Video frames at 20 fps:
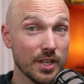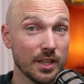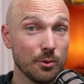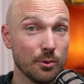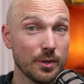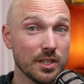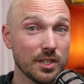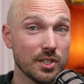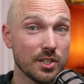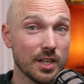thing that
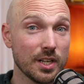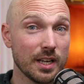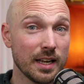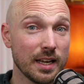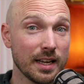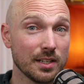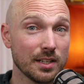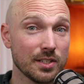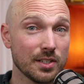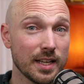we see
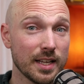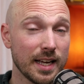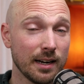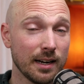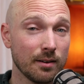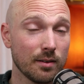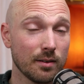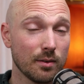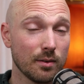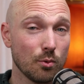is that
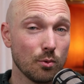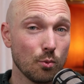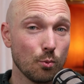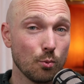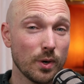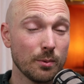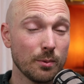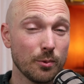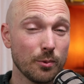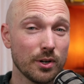
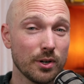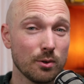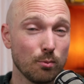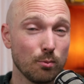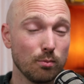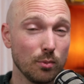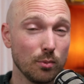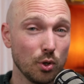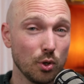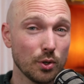when we're
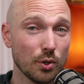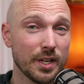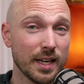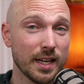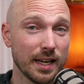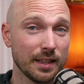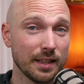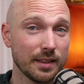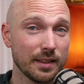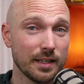looking
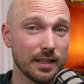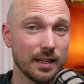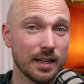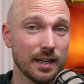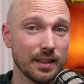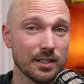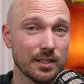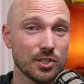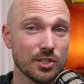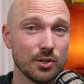at the uh,
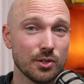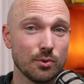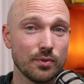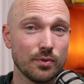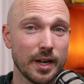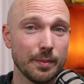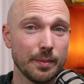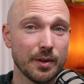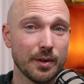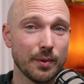the
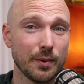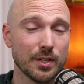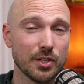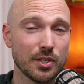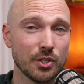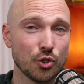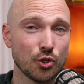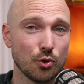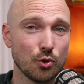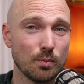single-family
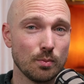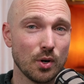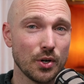residential